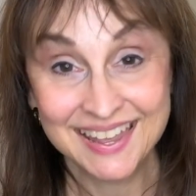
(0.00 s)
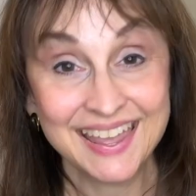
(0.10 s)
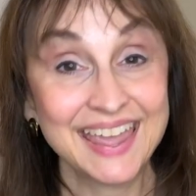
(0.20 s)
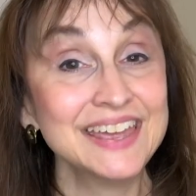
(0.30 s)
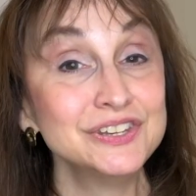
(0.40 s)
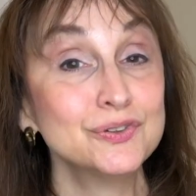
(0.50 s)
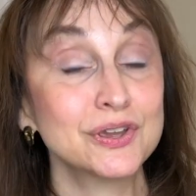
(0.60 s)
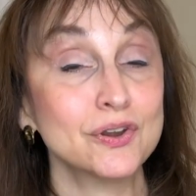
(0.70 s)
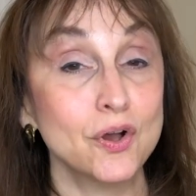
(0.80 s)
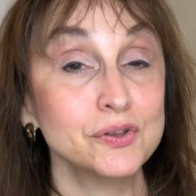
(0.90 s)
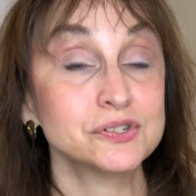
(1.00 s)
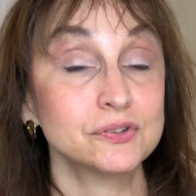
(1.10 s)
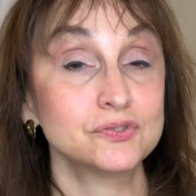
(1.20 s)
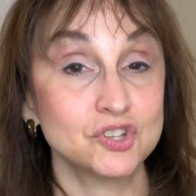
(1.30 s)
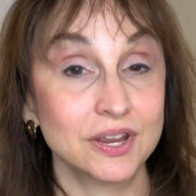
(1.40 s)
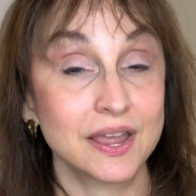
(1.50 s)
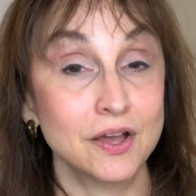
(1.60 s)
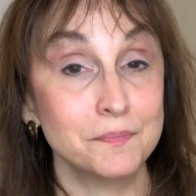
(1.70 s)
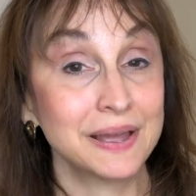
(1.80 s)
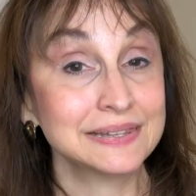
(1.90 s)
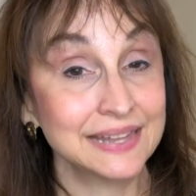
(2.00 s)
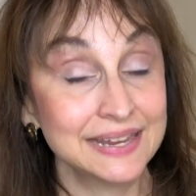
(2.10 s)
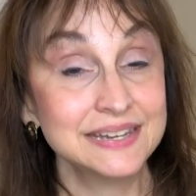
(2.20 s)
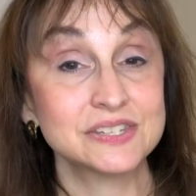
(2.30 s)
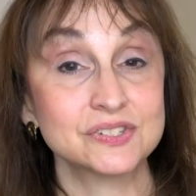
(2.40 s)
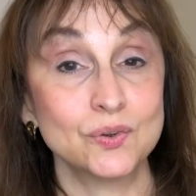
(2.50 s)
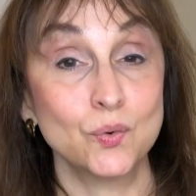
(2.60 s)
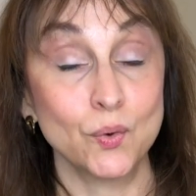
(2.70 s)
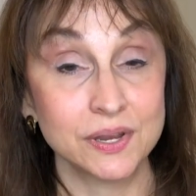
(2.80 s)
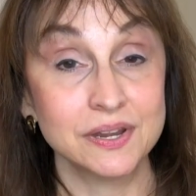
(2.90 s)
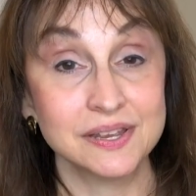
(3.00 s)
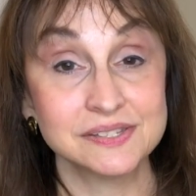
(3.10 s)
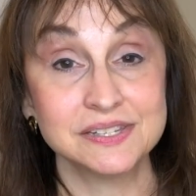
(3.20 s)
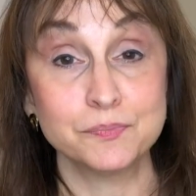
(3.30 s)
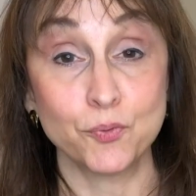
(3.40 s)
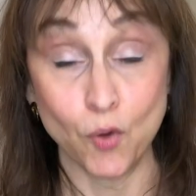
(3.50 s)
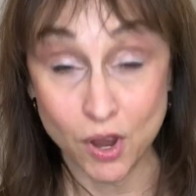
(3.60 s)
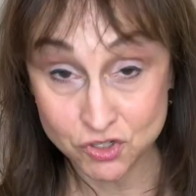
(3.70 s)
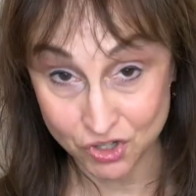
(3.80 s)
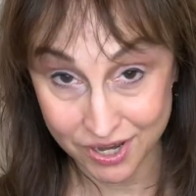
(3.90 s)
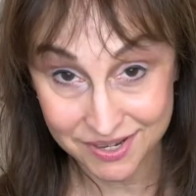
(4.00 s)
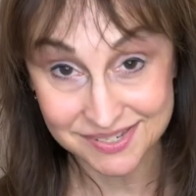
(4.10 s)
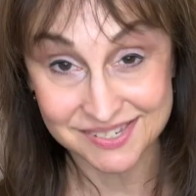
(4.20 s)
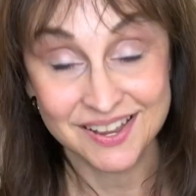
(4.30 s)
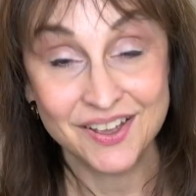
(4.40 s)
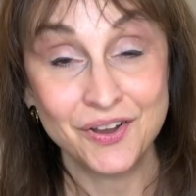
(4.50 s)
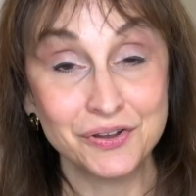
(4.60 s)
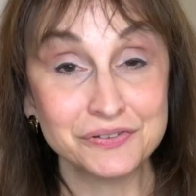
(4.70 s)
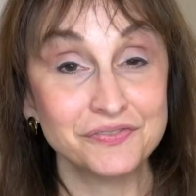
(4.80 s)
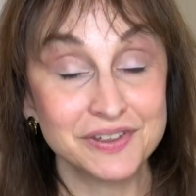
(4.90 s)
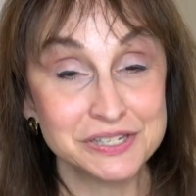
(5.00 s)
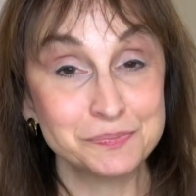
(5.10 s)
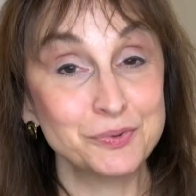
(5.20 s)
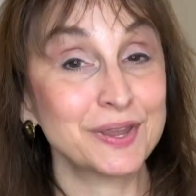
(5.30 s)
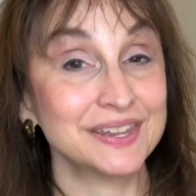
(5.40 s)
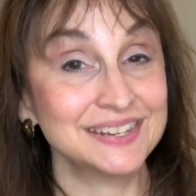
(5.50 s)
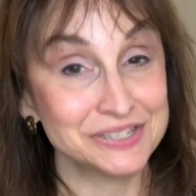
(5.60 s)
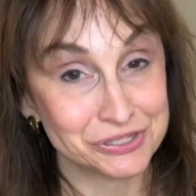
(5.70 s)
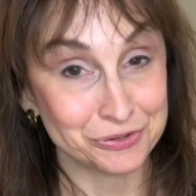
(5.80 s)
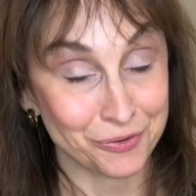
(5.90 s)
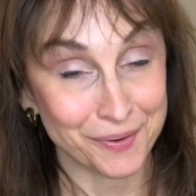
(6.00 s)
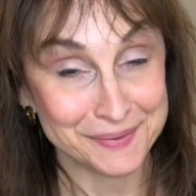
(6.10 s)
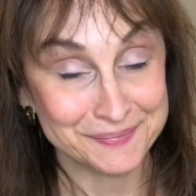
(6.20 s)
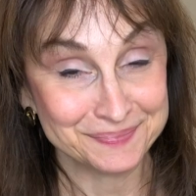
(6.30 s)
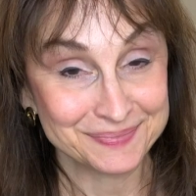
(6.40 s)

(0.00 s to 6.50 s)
And you can also check out my latest organizing projects on Facebook and Instagram.